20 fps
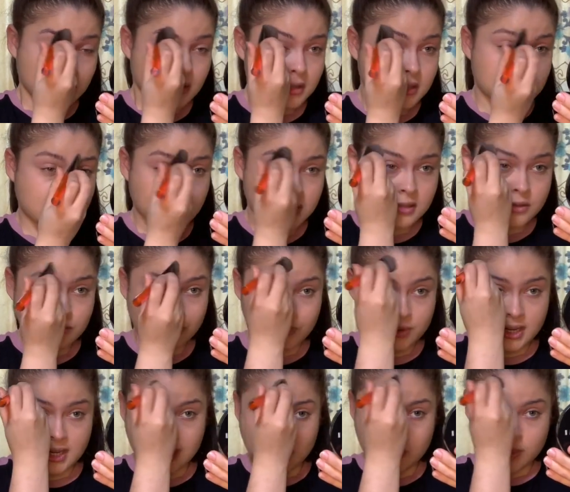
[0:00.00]
I just had to
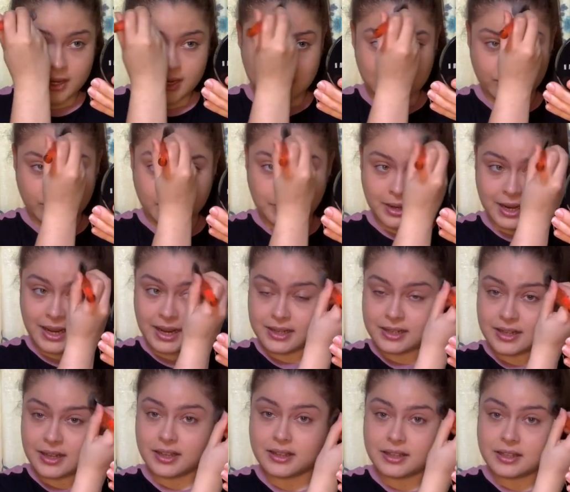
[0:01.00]
really quickly
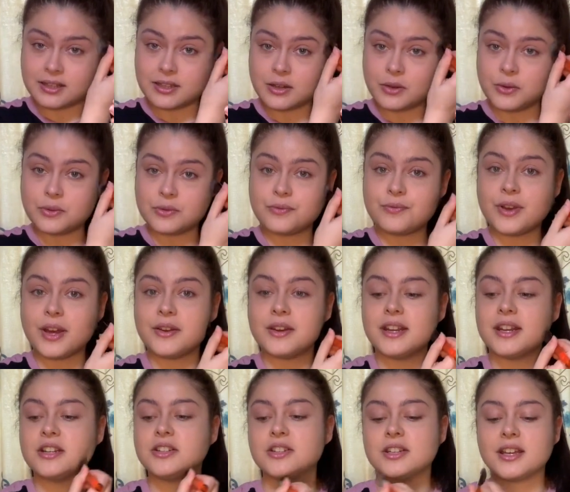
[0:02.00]
replace like this old
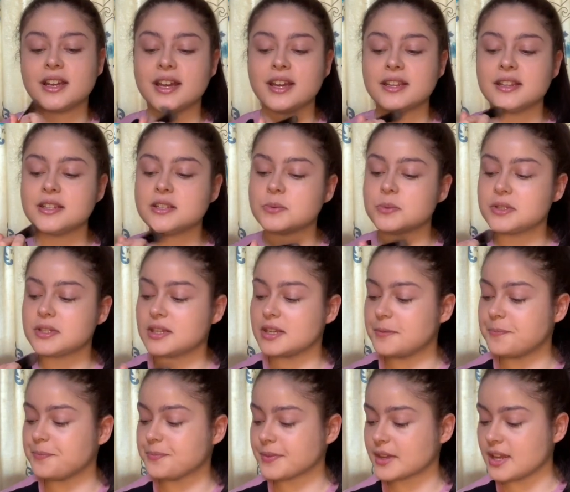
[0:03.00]
foundation I had. This was
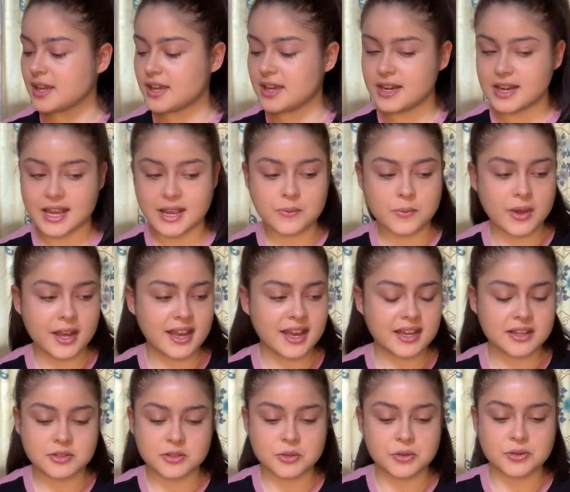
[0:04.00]
an
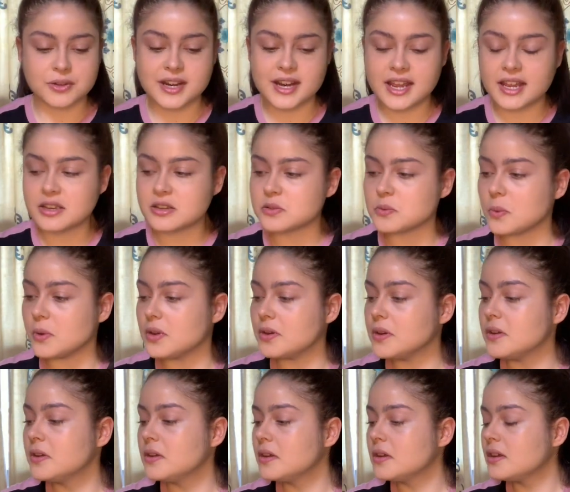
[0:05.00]
NYX or NYX
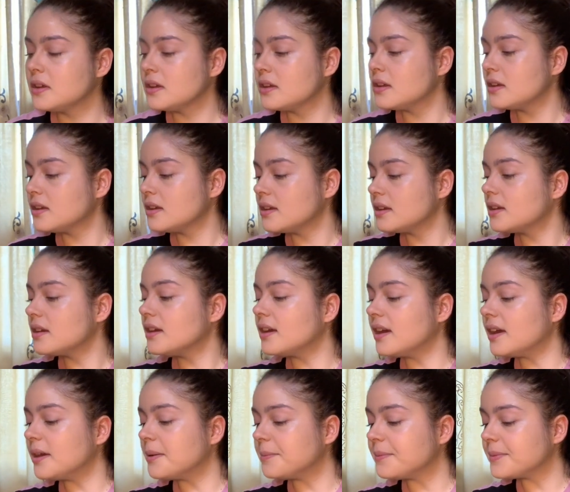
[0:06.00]
one.
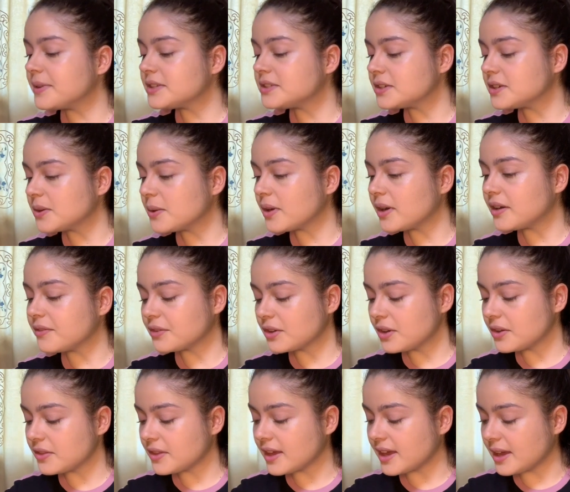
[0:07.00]
I don't know where I've
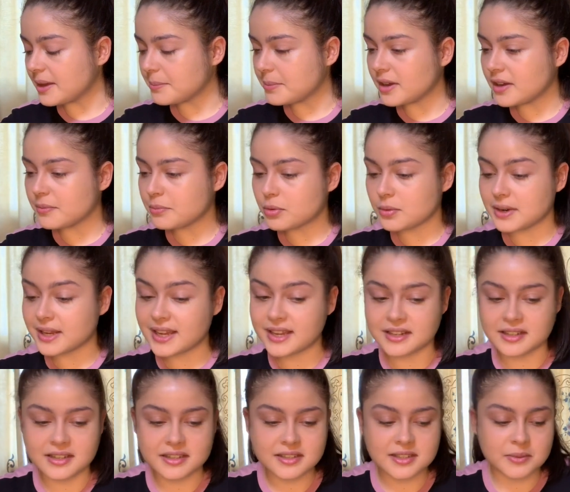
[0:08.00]
got that, but I've probably
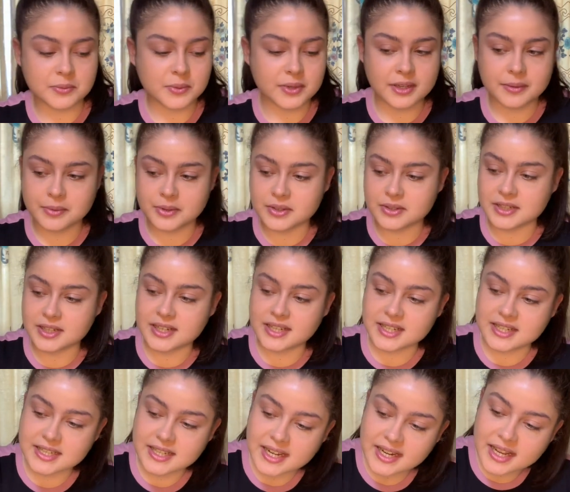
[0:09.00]
hidden it somewhere because I
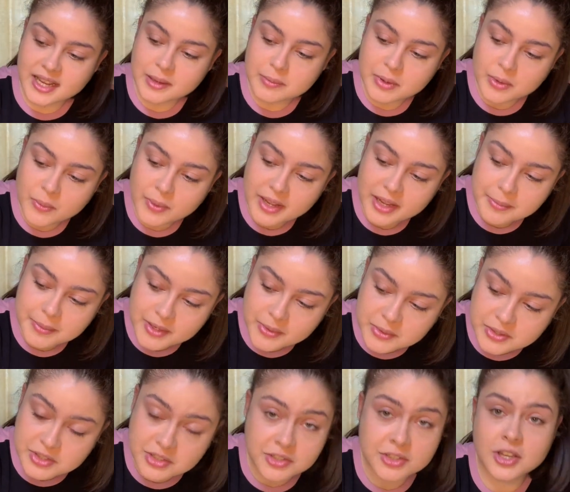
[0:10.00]
needed to get it out of my way, but it
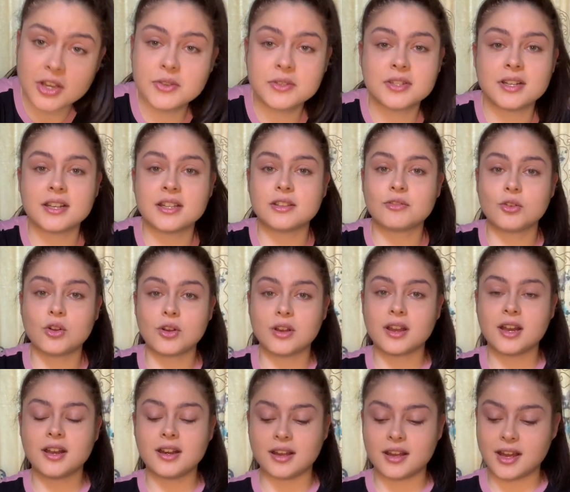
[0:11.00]
was just totally the wrong
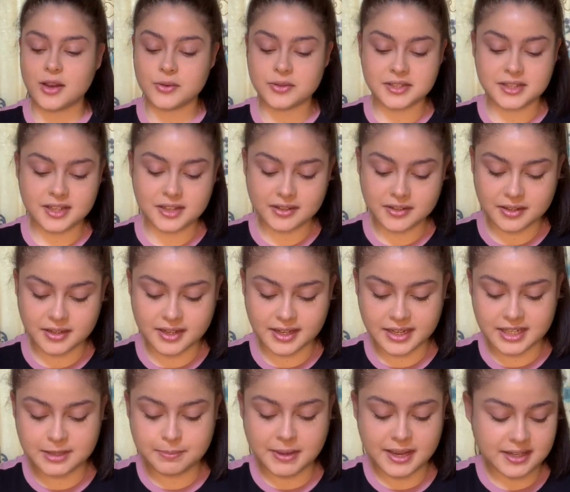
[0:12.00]
colour. I was still
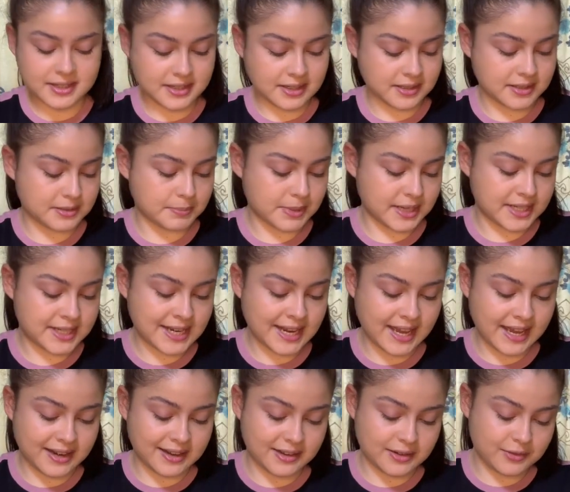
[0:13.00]
expecting to be
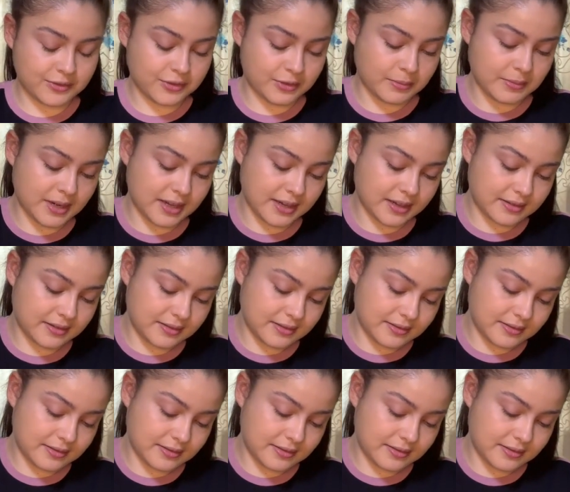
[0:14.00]
tanned from like